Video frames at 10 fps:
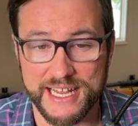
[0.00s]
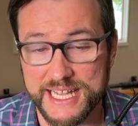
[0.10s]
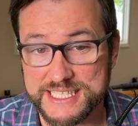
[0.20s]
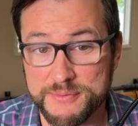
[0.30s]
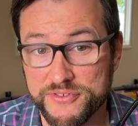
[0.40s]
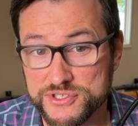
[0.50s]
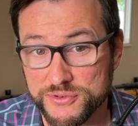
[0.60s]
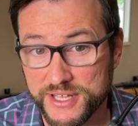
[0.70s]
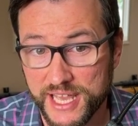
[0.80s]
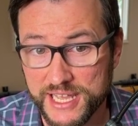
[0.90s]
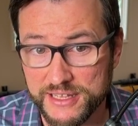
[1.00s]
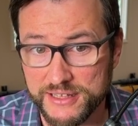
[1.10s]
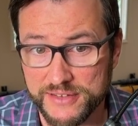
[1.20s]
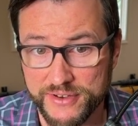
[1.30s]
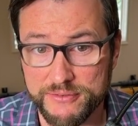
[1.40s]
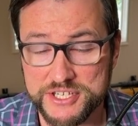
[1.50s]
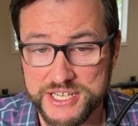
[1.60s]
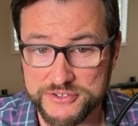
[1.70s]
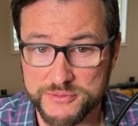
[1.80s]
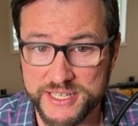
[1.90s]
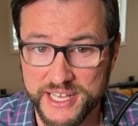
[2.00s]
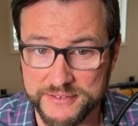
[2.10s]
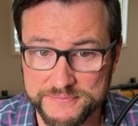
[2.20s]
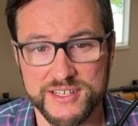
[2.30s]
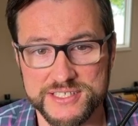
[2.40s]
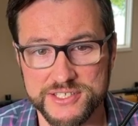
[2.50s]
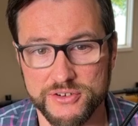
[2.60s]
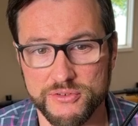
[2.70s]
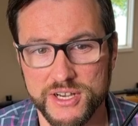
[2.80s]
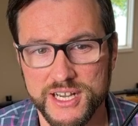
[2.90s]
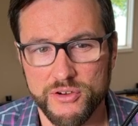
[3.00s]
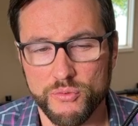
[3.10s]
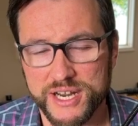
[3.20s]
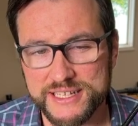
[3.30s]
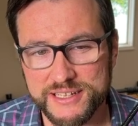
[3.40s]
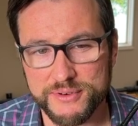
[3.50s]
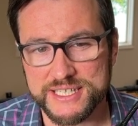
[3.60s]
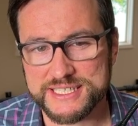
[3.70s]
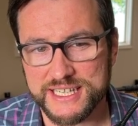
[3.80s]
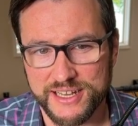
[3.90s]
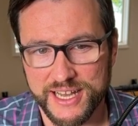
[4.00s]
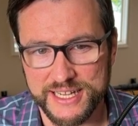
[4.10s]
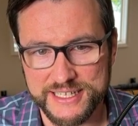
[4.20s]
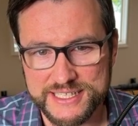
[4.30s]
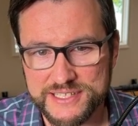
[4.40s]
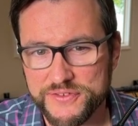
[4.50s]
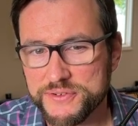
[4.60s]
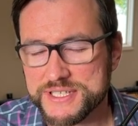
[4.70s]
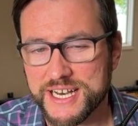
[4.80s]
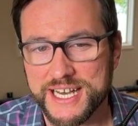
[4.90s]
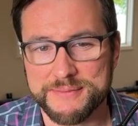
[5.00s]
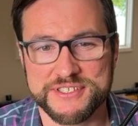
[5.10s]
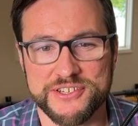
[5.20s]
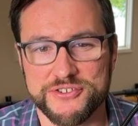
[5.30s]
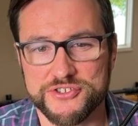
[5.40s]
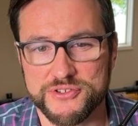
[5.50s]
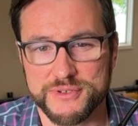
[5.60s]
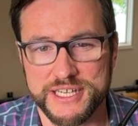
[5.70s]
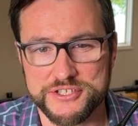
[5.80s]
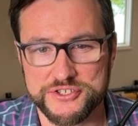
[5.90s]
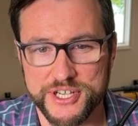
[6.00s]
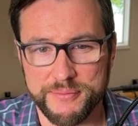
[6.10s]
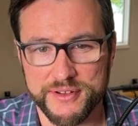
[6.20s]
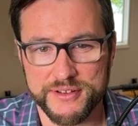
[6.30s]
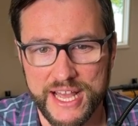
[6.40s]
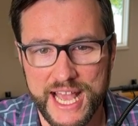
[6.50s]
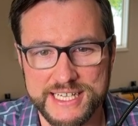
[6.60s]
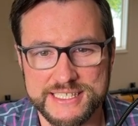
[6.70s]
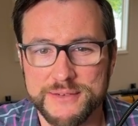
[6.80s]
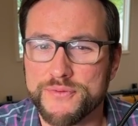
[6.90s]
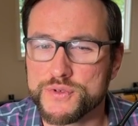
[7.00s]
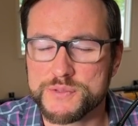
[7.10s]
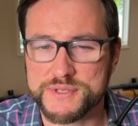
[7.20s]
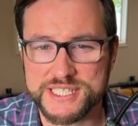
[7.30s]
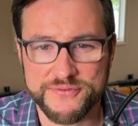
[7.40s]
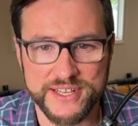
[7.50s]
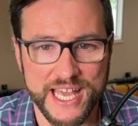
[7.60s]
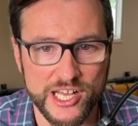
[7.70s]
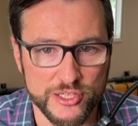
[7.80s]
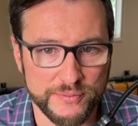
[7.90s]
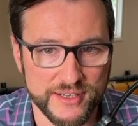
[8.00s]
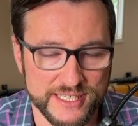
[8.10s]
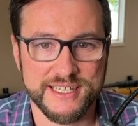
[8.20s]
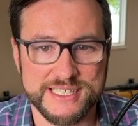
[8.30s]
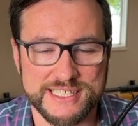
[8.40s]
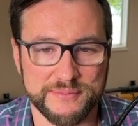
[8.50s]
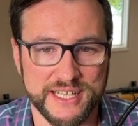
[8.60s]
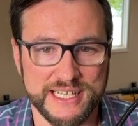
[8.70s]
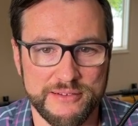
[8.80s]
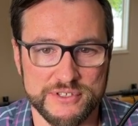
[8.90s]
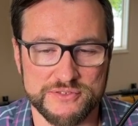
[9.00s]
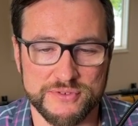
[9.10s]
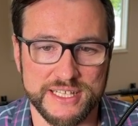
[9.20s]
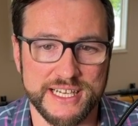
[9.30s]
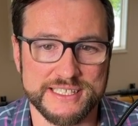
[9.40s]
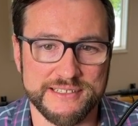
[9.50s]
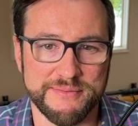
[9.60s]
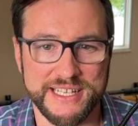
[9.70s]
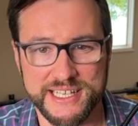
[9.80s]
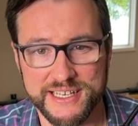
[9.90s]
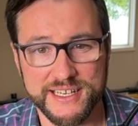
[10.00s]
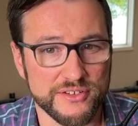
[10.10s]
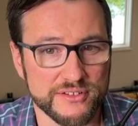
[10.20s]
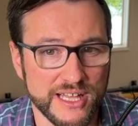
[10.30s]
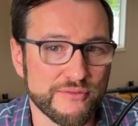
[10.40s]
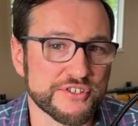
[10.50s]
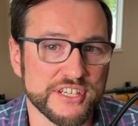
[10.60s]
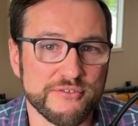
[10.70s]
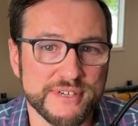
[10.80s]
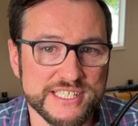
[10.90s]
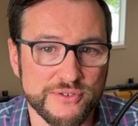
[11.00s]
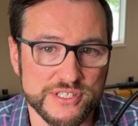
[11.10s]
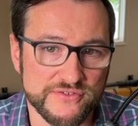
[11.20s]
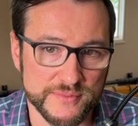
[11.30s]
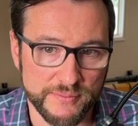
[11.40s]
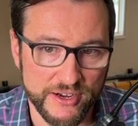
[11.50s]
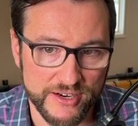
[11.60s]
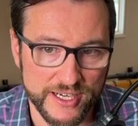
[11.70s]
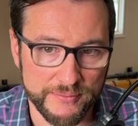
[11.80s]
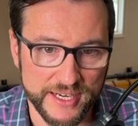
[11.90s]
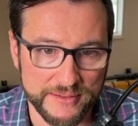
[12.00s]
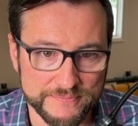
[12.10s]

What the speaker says: I asked him if it was okay if I reached out to him again. So what I did was I did this a few times to nurture the relationship. I asked him for specific help on something that was related to me leveraging a resource from the parent company.